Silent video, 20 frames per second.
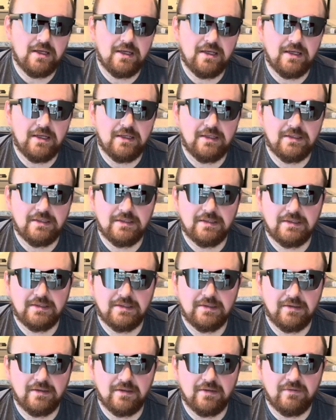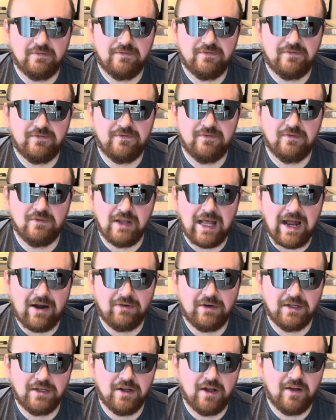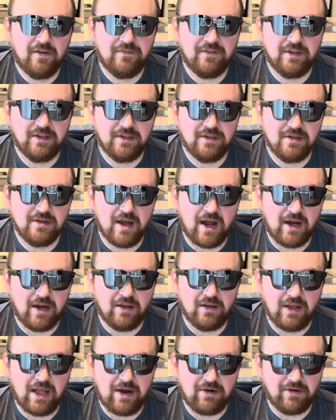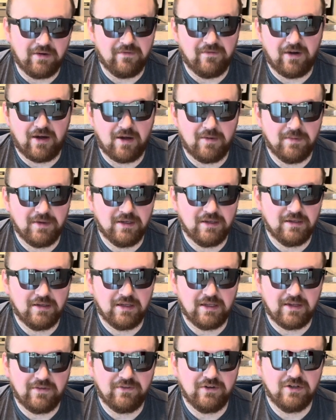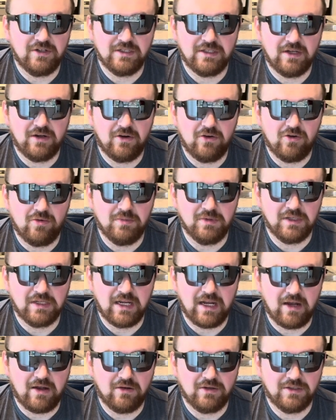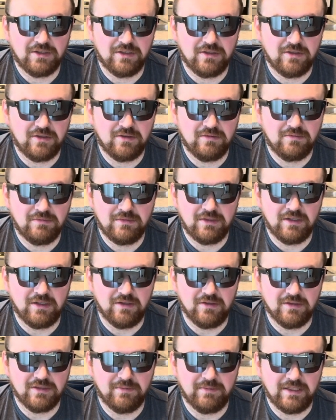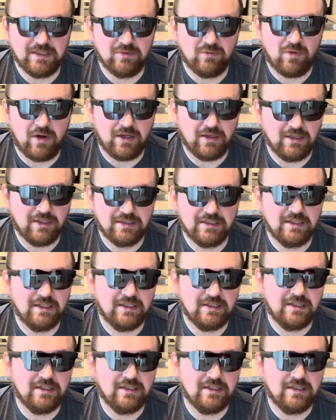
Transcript: It's loud enough and not a loud environment. Like if you're just at home on the couch and somebody's listening to